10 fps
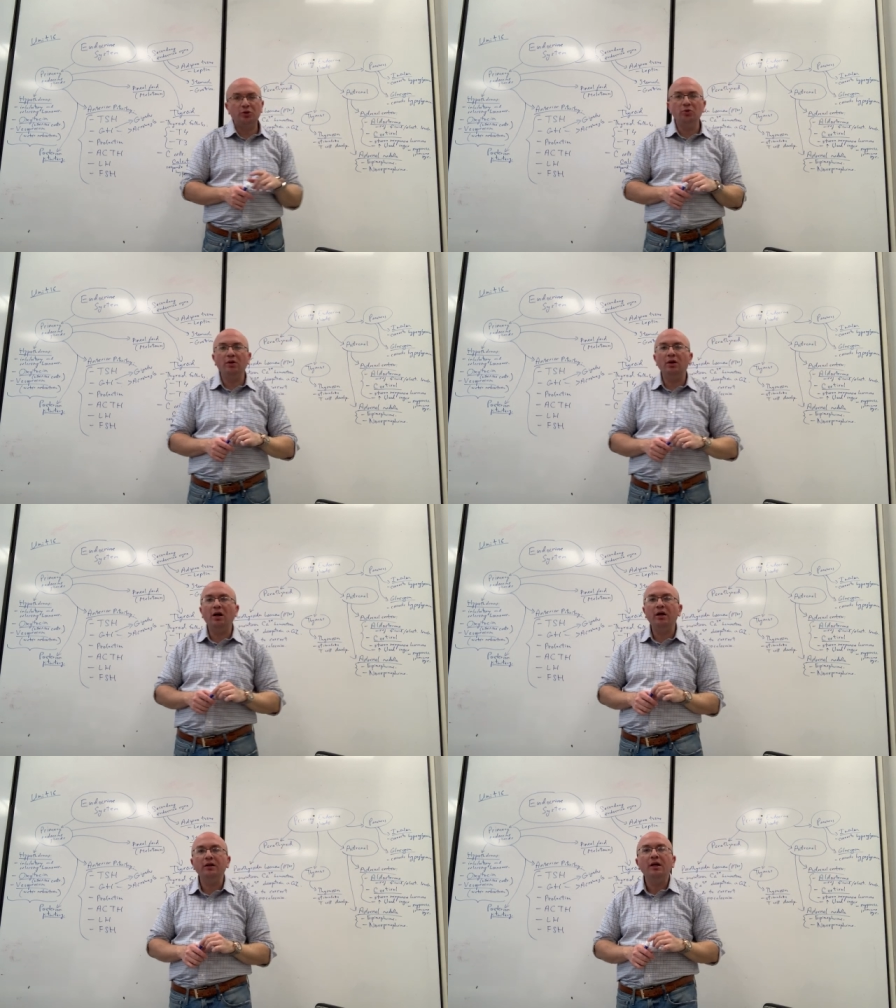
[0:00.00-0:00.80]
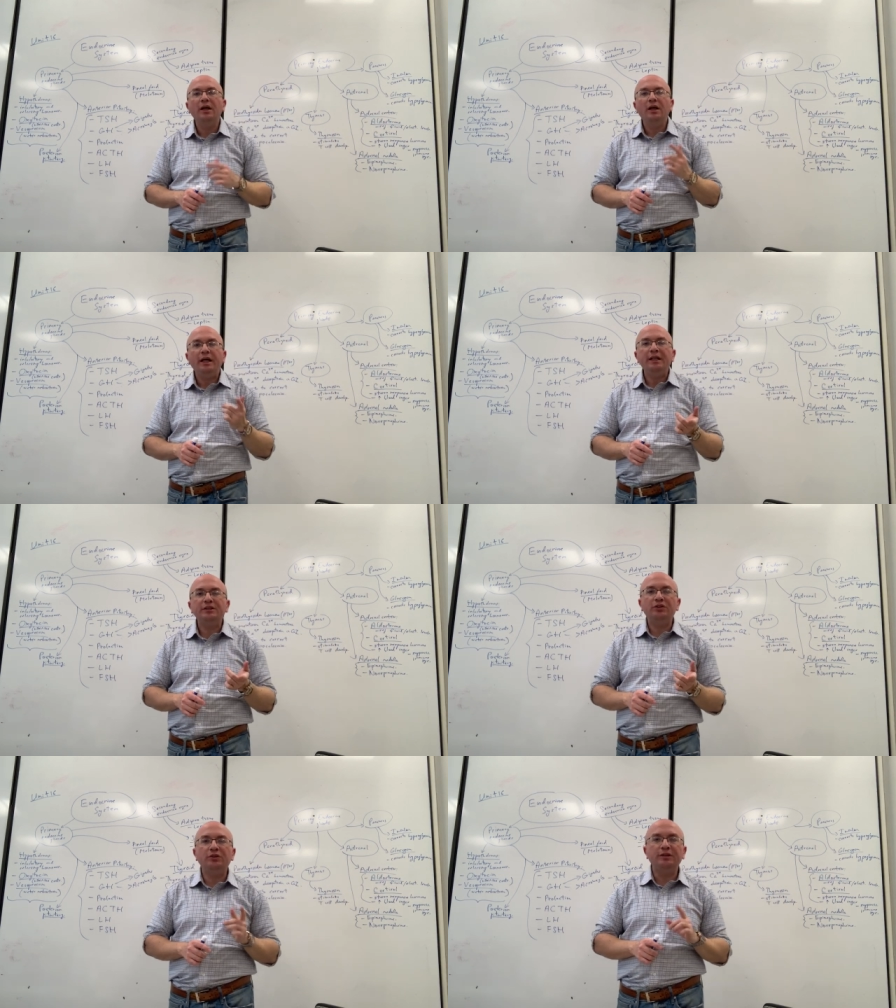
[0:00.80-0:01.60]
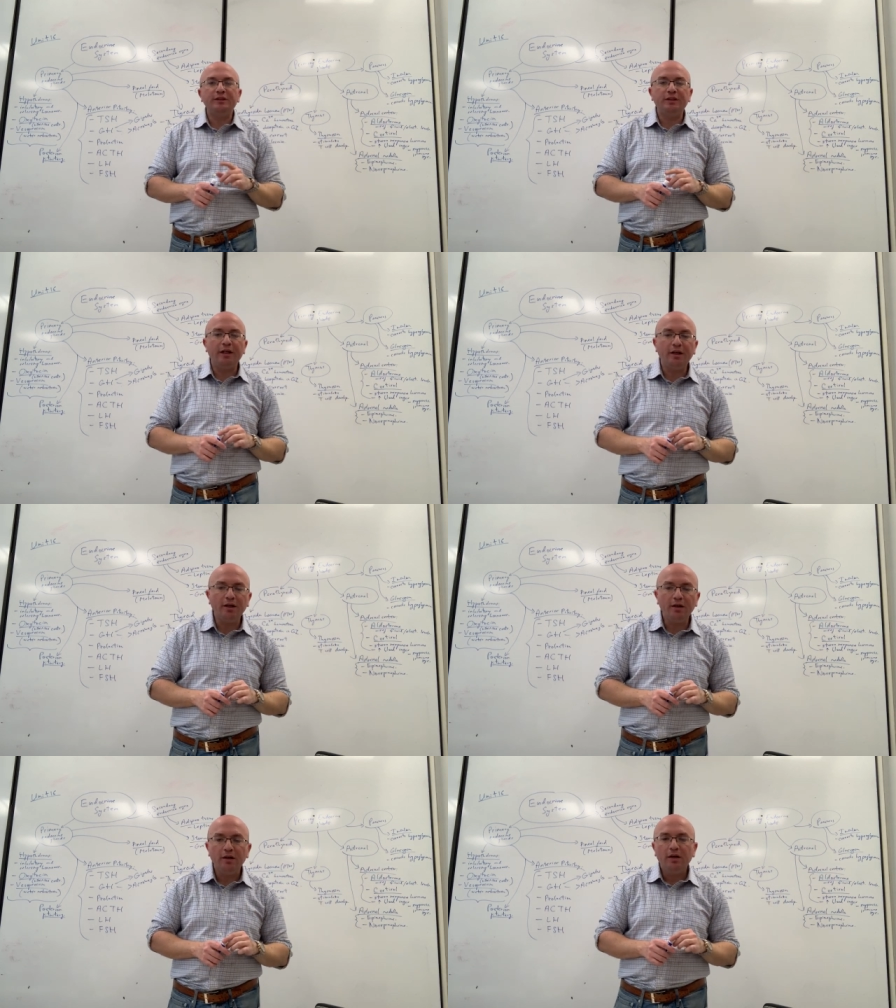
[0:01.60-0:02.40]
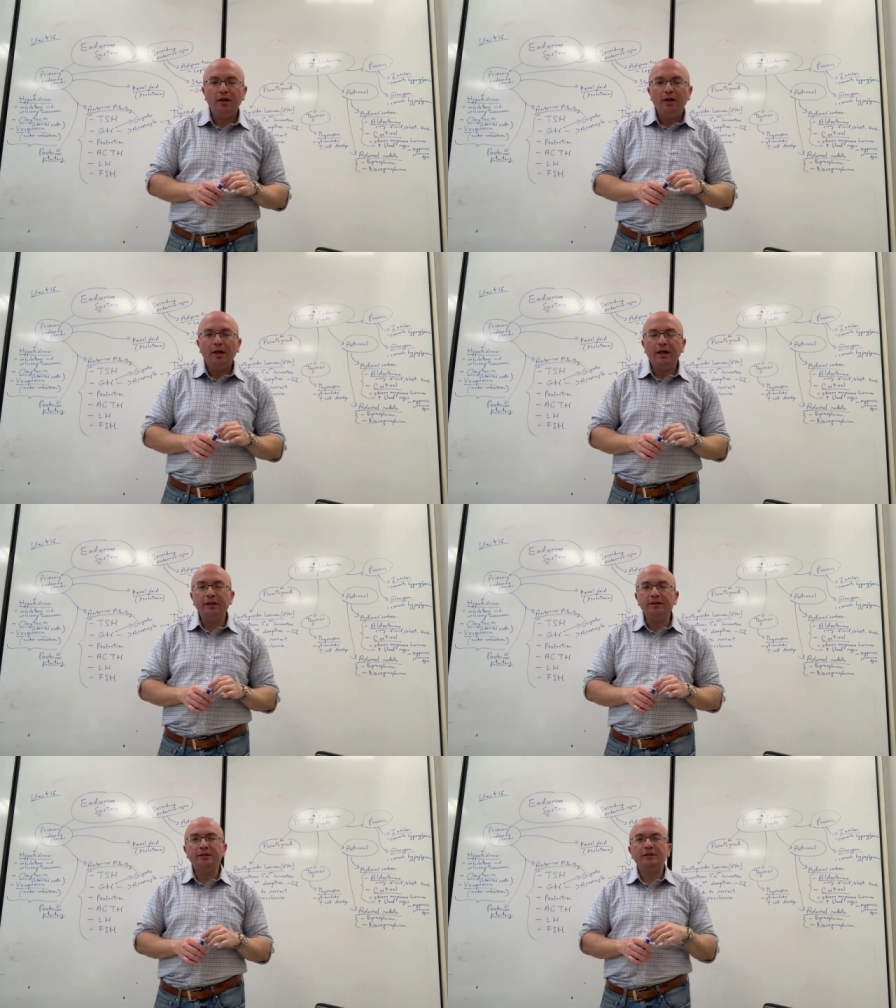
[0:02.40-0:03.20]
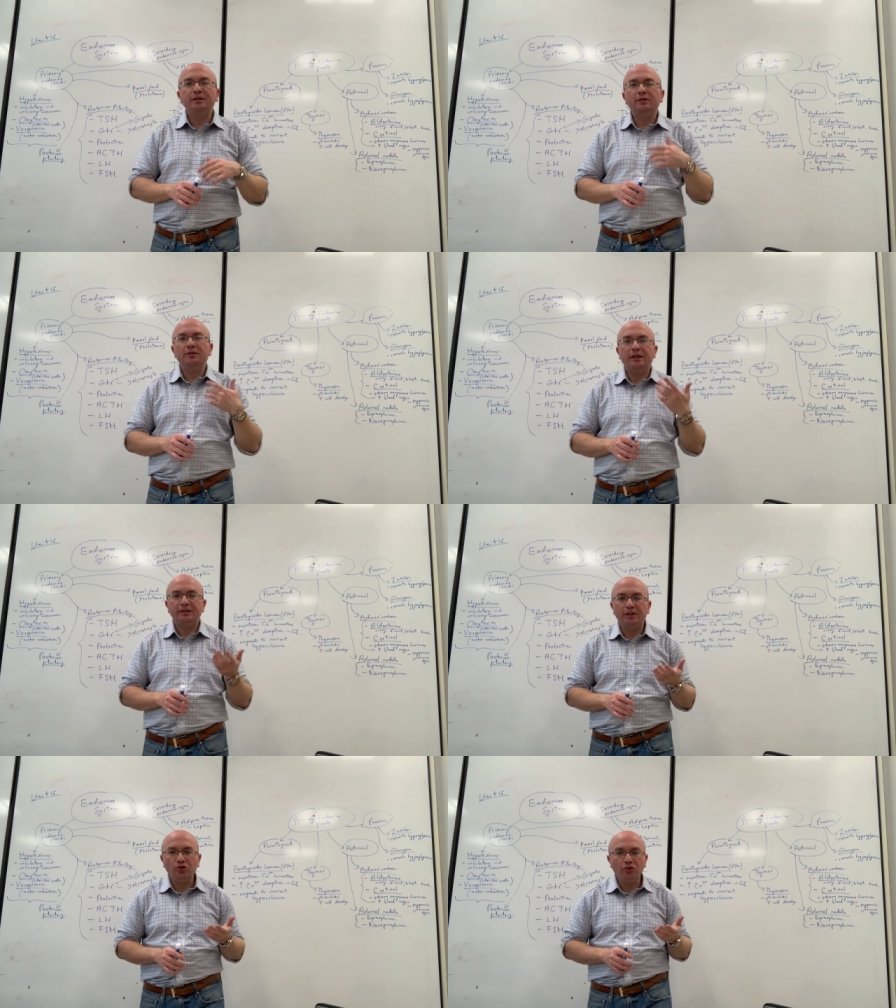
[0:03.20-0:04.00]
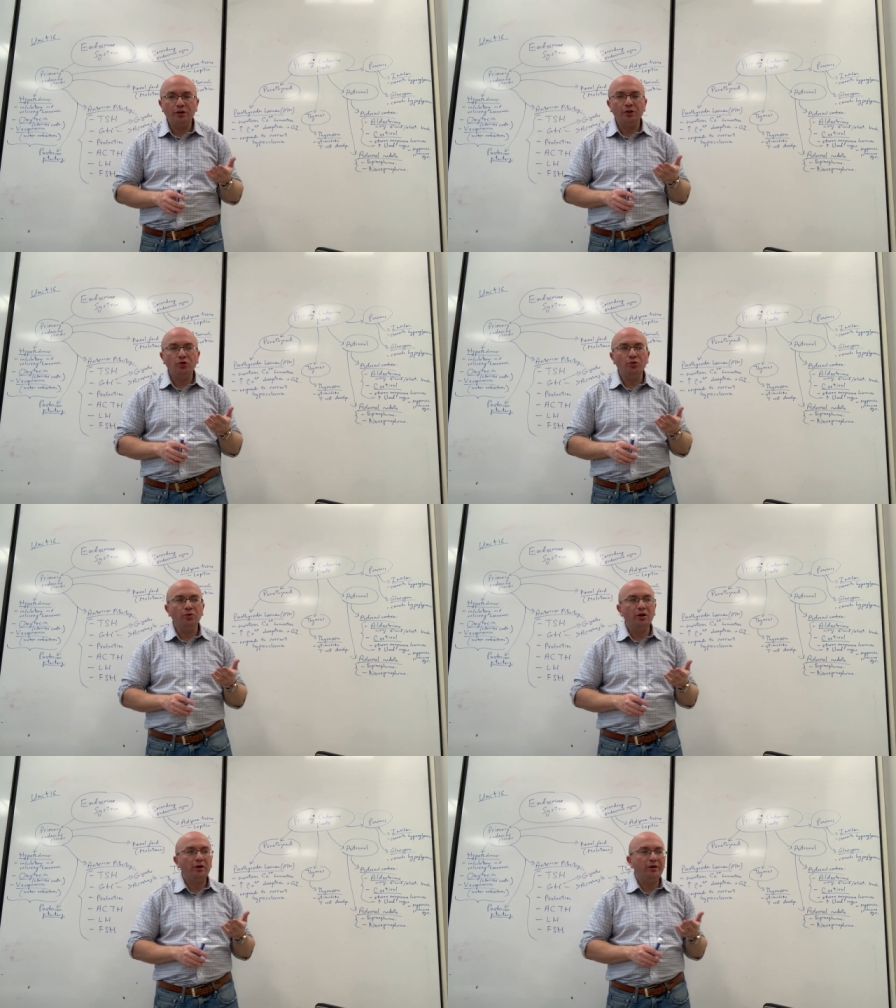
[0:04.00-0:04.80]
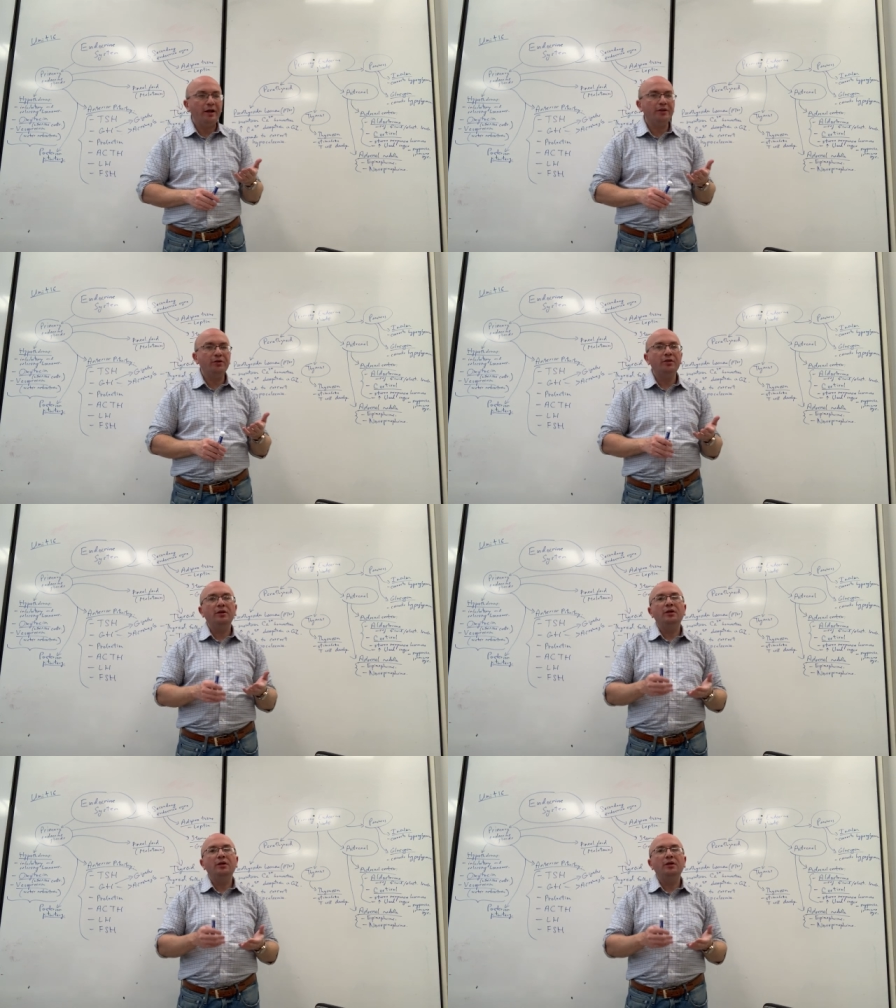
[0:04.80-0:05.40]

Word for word: glucagon. Insulin is there is essentially to correct